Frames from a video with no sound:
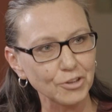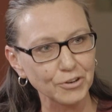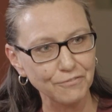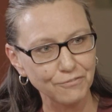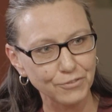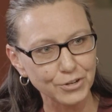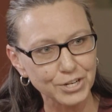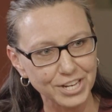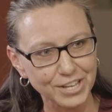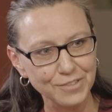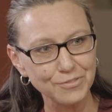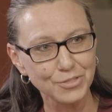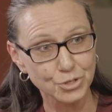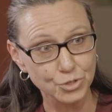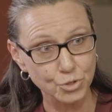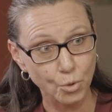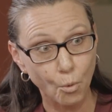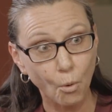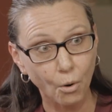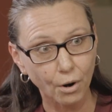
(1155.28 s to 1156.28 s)
their foot in the
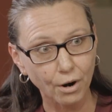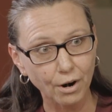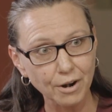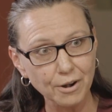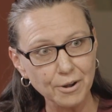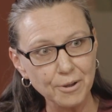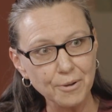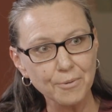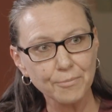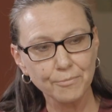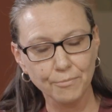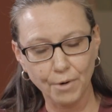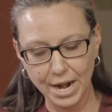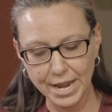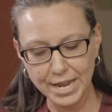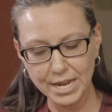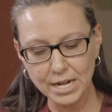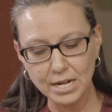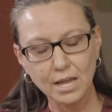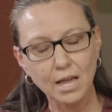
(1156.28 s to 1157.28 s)
door,
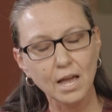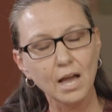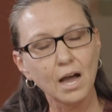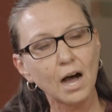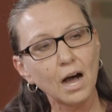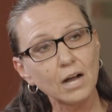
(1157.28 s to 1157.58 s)
right?